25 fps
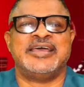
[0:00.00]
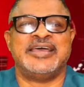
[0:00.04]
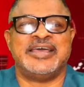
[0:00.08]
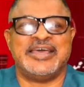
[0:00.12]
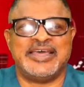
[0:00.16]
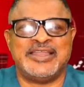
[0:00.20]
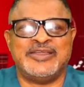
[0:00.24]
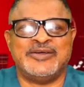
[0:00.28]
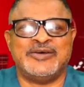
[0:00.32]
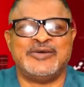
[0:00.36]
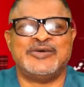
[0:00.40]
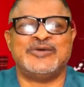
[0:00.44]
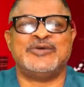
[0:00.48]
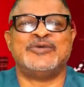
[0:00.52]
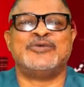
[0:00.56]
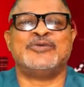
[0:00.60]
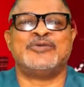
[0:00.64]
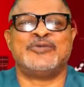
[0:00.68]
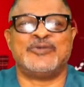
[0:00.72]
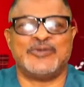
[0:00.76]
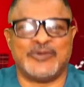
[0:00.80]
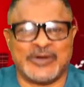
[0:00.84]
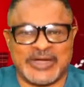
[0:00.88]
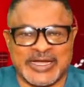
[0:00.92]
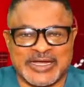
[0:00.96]
Hello,
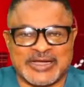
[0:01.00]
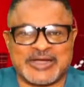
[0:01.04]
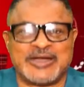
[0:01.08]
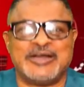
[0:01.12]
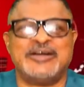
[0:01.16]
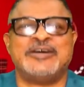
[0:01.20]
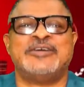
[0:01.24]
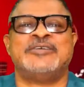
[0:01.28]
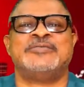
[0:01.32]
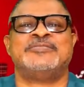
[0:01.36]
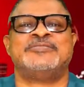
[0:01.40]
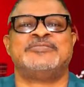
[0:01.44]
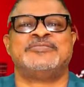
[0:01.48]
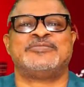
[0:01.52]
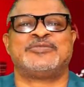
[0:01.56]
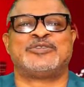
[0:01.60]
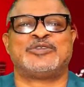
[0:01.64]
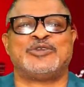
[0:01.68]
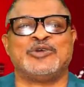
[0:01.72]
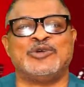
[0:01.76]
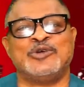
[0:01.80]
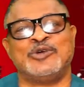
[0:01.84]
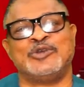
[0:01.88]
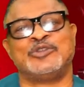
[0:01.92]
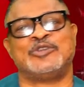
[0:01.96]
welcome
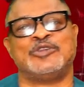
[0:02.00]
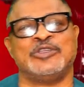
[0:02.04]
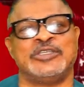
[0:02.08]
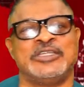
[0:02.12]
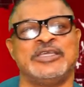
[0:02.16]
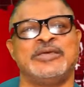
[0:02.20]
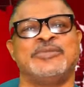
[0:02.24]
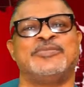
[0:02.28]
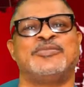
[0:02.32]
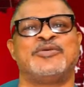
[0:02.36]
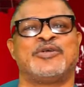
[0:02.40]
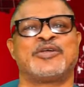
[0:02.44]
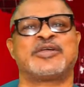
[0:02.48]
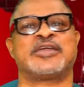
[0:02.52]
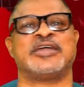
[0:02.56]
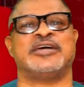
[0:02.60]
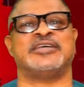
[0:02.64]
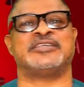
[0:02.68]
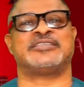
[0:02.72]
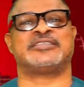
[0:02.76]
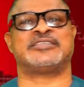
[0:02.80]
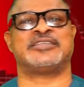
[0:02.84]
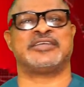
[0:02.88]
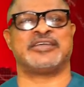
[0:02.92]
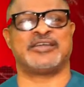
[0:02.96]
to today's
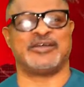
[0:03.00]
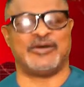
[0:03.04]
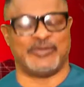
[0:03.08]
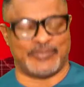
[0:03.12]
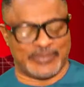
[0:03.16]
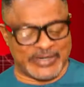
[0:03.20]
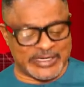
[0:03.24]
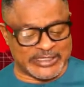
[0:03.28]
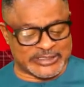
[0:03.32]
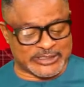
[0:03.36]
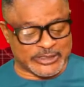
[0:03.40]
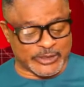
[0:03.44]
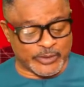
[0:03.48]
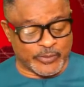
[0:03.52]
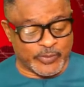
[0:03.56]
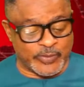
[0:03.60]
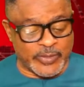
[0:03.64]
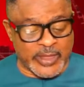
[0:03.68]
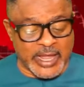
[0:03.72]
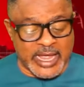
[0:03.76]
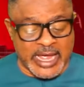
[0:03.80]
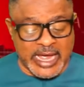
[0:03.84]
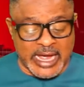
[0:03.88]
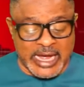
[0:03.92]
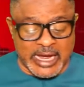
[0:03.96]
broadcast. God bless you.
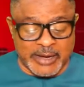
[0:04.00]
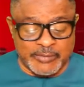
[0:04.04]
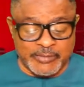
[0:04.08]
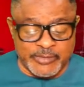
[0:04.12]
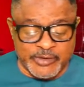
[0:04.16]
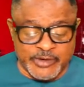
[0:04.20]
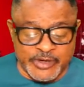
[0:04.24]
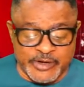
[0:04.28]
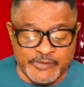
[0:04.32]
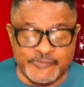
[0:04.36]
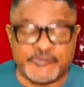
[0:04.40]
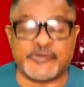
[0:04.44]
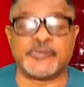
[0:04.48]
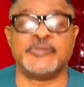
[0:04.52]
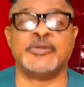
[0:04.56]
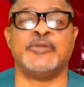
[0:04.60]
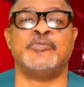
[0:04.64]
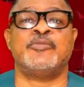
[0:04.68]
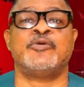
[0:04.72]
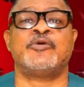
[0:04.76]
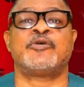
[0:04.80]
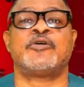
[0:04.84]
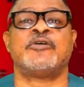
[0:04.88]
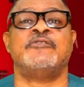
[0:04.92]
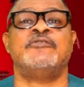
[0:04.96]
I'm reading from the
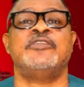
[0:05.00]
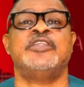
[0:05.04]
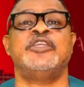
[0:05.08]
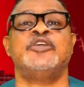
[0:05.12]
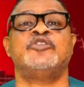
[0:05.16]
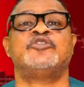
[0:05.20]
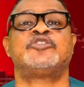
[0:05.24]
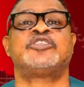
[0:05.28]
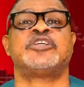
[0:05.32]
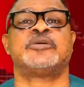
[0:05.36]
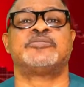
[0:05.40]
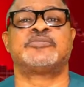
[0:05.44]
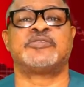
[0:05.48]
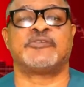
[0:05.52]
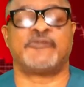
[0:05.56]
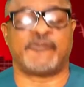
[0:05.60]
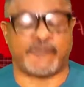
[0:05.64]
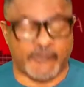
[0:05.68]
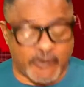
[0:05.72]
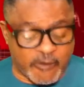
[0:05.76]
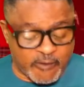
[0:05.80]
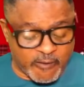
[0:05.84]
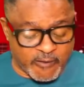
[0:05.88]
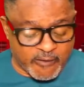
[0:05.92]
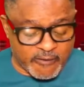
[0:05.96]
book of Luke chapter
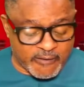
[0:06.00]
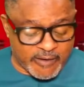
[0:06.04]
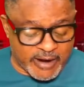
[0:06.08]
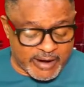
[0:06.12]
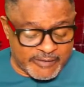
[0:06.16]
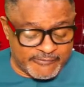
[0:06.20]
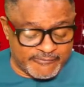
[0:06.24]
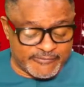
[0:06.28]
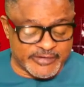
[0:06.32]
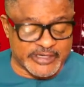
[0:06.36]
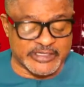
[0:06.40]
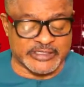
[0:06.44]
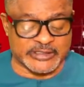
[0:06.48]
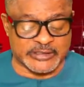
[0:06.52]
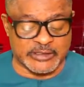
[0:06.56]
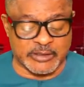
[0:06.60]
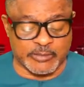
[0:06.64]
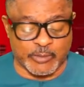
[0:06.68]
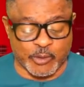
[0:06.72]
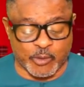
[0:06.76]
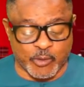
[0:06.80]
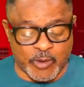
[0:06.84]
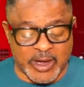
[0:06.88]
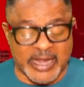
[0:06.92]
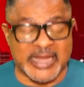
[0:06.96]
4 and verse
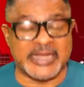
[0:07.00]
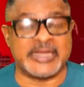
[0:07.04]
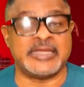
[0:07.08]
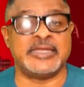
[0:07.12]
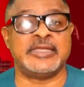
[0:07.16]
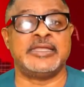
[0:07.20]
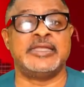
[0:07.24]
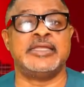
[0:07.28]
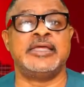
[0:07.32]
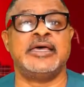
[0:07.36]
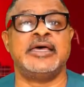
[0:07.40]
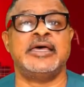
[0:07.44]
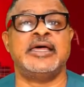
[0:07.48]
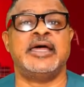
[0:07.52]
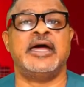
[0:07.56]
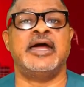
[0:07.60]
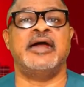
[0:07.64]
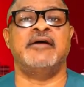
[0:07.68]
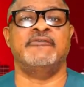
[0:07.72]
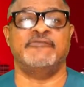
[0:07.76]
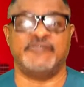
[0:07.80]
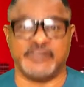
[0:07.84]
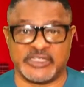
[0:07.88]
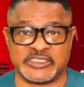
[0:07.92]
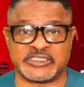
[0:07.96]
number 1
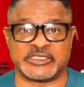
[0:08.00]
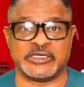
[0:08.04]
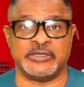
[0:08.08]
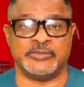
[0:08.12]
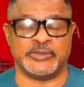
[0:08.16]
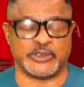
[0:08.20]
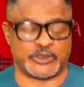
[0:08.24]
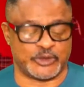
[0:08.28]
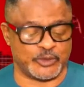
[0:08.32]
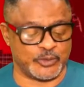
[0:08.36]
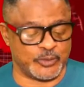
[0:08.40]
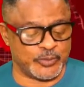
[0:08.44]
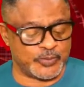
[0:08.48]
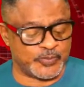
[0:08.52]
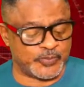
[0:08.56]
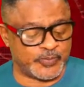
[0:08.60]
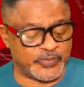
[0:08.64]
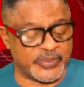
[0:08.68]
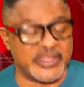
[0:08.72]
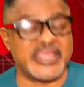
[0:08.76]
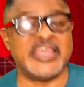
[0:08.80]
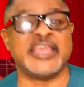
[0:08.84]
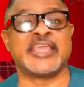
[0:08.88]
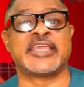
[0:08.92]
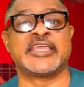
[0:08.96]
and verse number 2
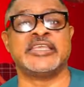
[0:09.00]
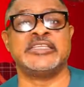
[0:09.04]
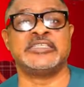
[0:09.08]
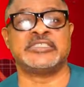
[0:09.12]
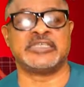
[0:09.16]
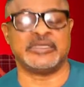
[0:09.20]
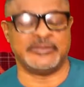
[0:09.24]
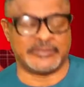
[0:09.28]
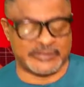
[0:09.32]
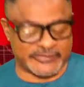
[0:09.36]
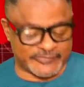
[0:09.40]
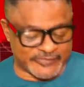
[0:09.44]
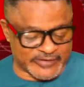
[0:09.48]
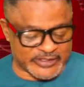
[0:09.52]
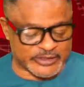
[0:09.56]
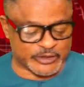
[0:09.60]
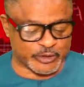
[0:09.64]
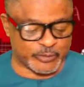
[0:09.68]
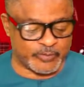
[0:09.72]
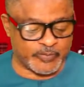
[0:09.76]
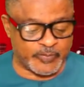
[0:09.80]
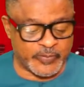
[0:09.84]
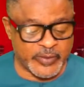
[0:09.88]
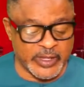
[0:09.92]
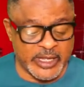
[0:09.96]
in King James Version.